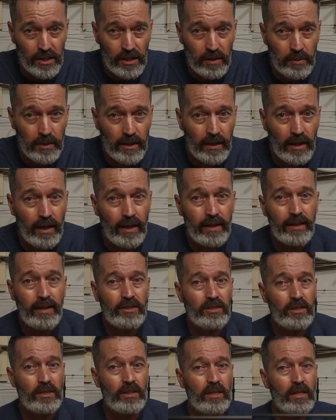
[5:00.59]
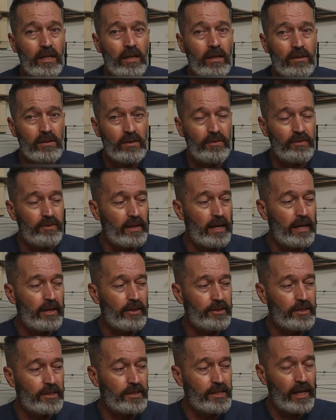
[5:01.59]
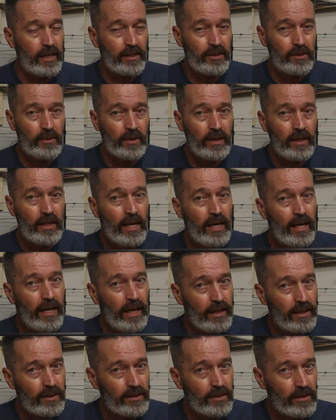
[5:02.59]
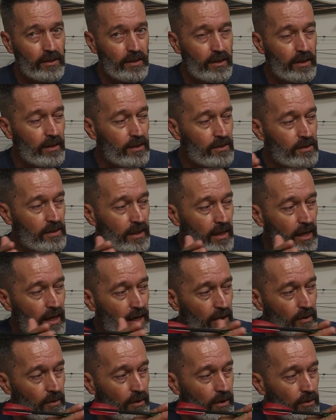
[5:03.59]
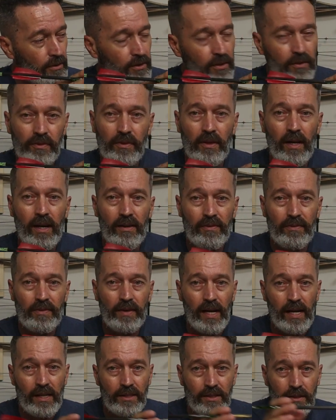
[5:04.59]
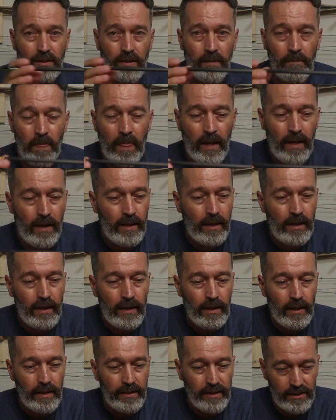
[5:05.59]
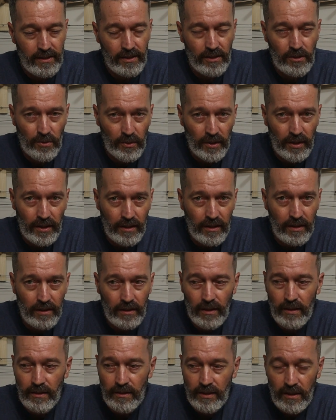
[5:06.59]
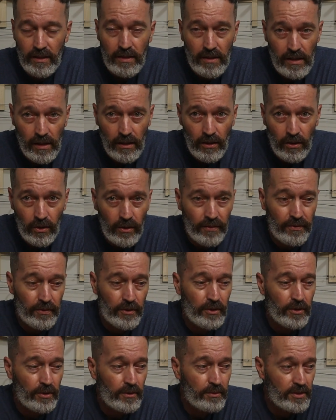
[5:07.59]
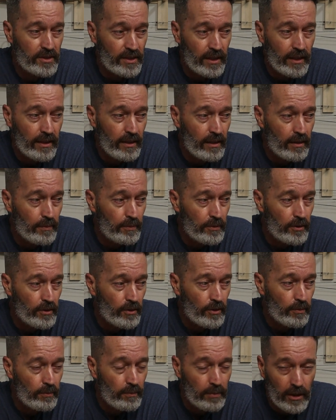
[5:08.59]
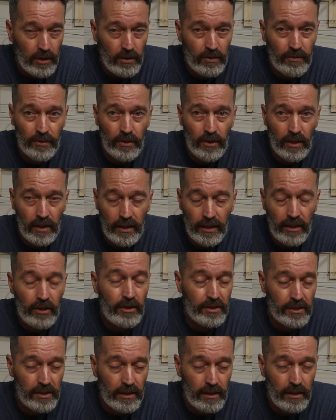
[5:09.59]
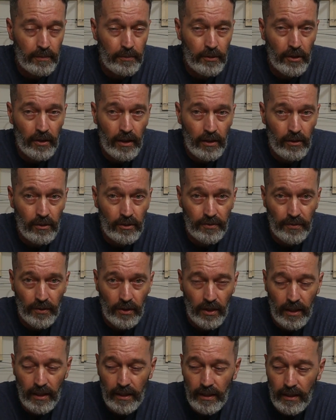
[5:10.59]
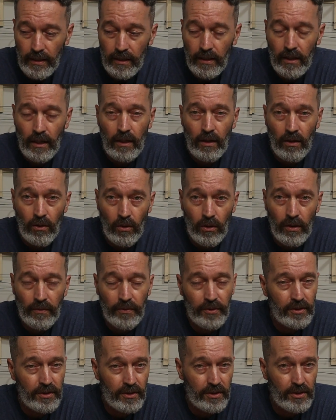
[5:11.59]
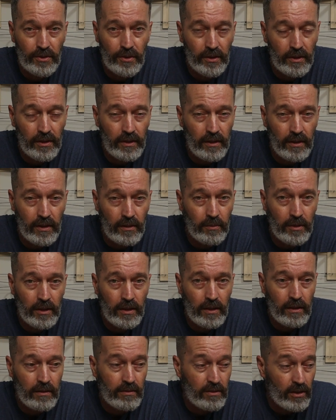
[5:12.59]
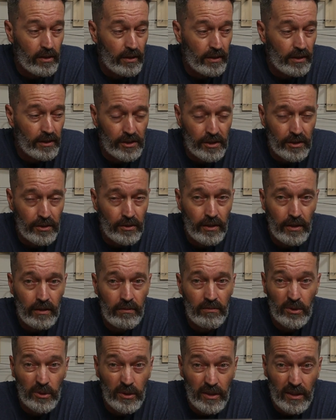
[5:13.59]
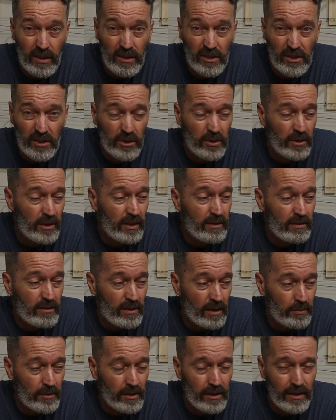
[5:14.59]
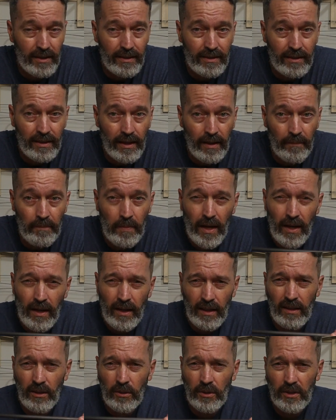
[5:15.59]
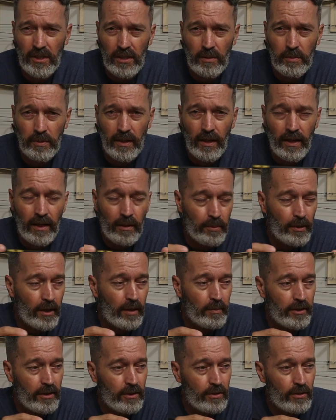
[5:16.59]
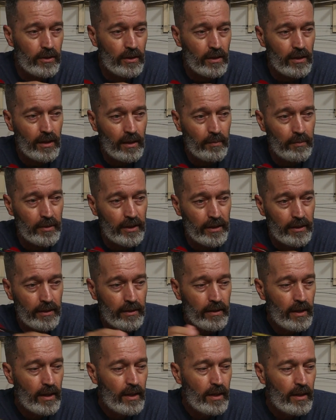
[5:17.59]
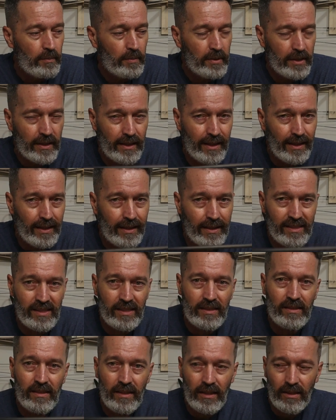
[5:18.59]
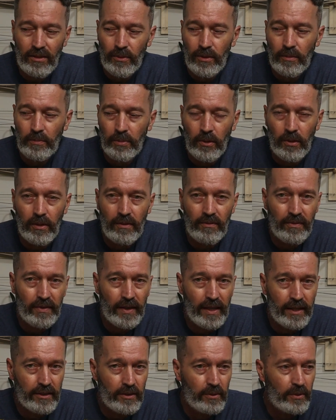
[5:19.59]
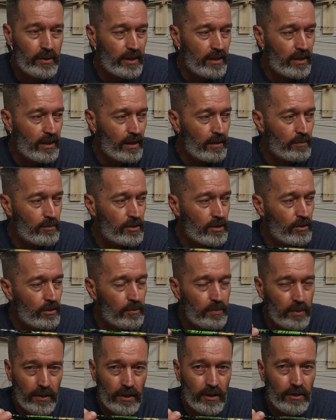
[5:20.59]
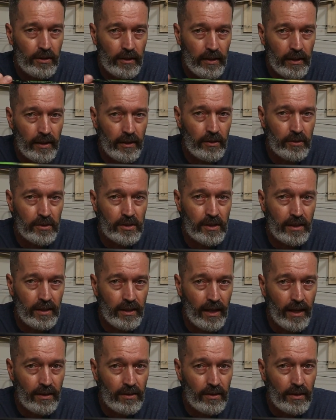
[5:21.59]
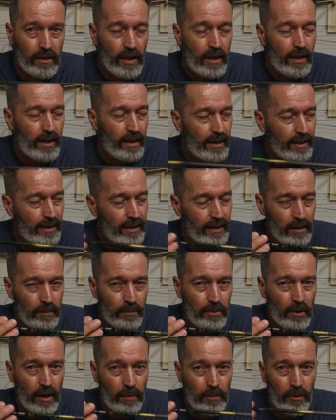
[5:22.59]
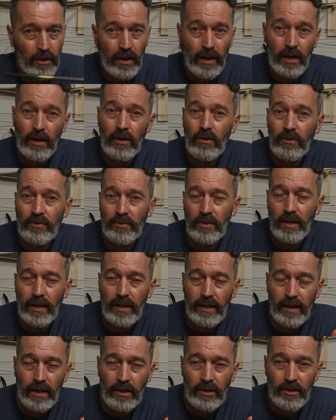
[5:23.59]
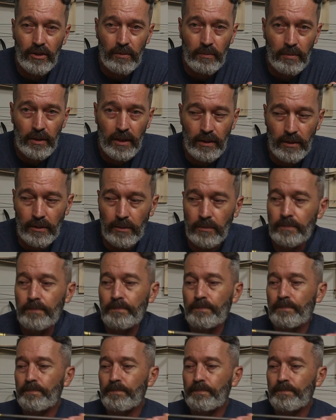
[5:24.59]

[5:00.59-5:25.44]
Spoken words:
GPI, that's going to cause a flatter trajectory, and it's going to cause the arrow to fly faster. This is really good to know if you're setting up your bow for hunting, or you're setting up your arrows for hunting, or if you're just strictly going to be target shooting, 3D shooting, something like that. A lower GPI will probably do you a lot better. But again, it's another important factor when it comes to putting your arrows together and getting proper arrow flight out of your bow.